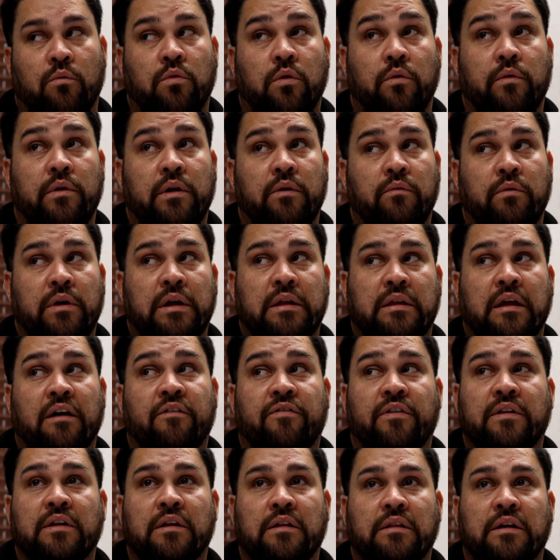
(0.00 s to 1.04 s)
Well, we
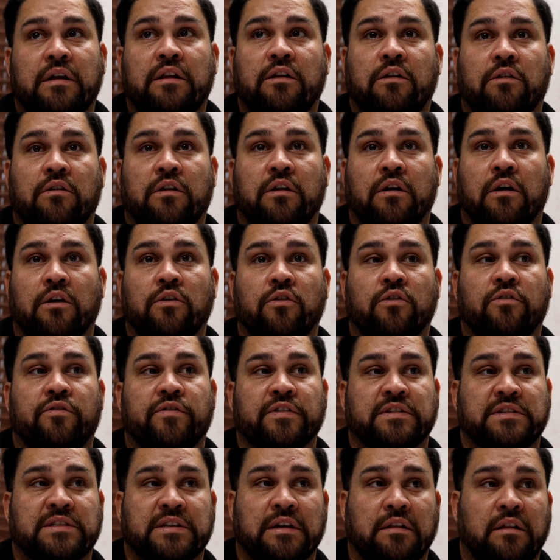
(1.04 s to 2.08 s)
definitely need a new
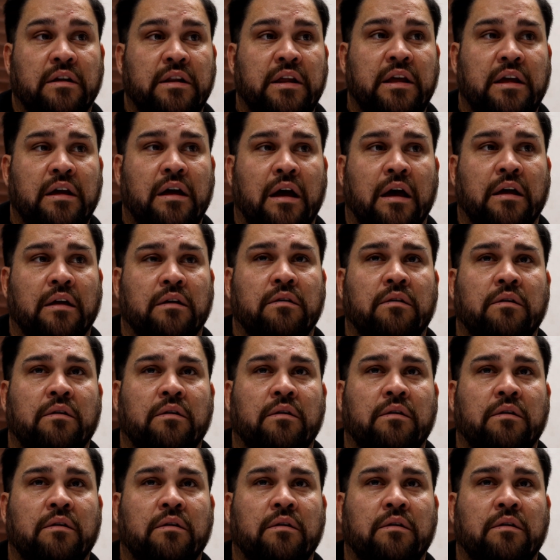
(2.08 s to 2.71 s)
facility.